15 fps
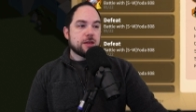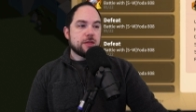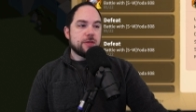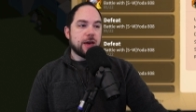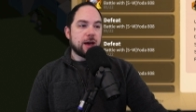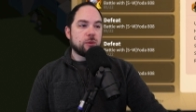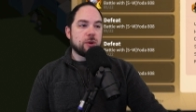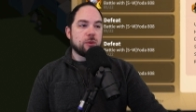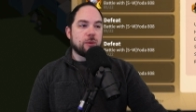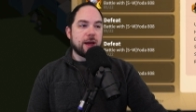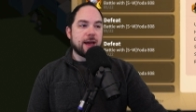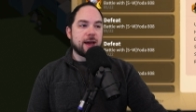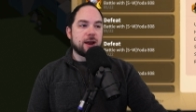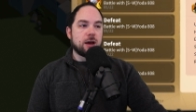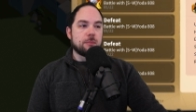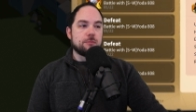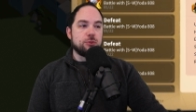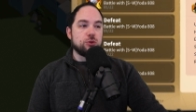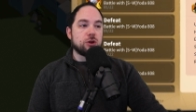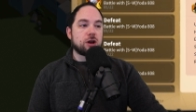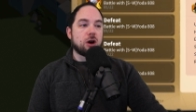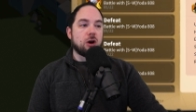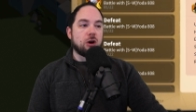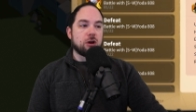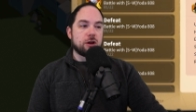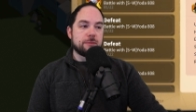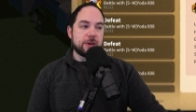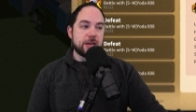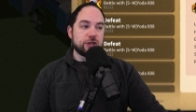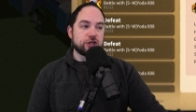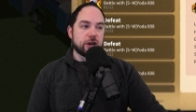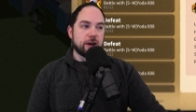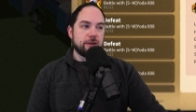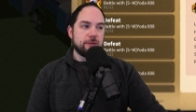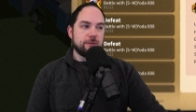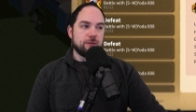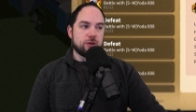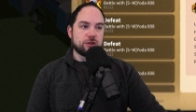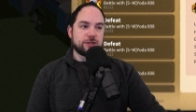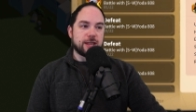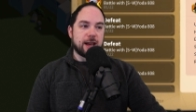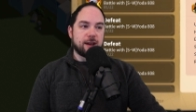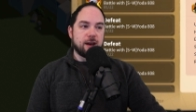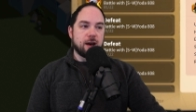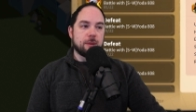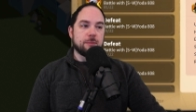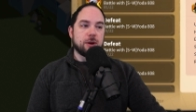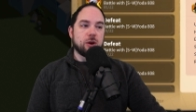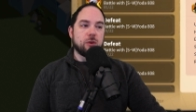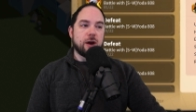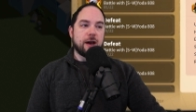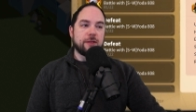Then we ran Boudica Artemisia versus that combo,